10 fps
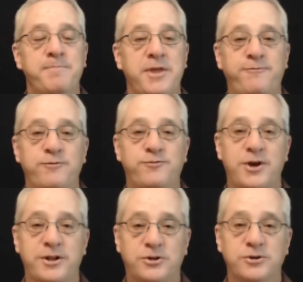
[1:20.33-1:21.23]
If you've
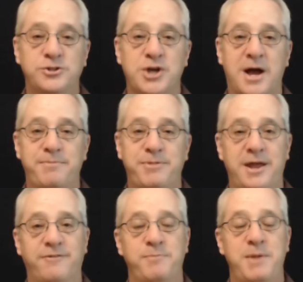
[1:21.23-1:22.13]
done a good job
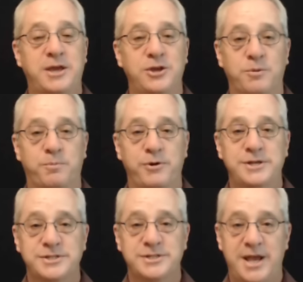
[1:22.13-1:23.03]
then of making your
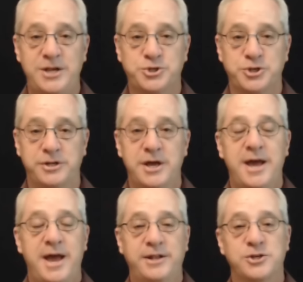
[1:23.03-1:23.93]
presentation
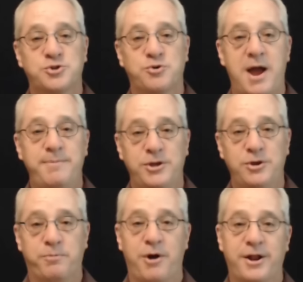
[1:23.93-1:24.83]
and describing
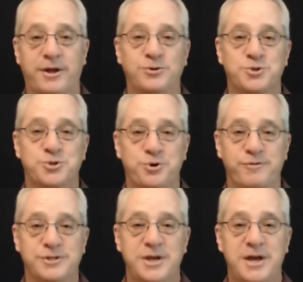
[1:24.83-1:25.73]
your product or
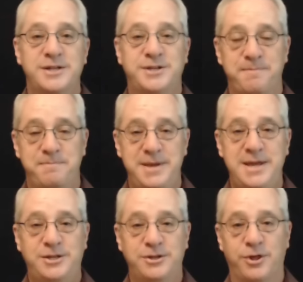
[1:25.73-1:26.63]
service to
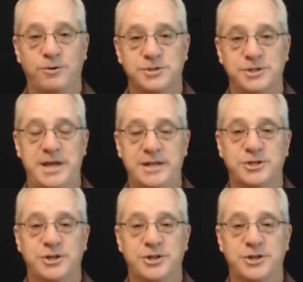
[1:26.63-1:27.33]
meet those needs,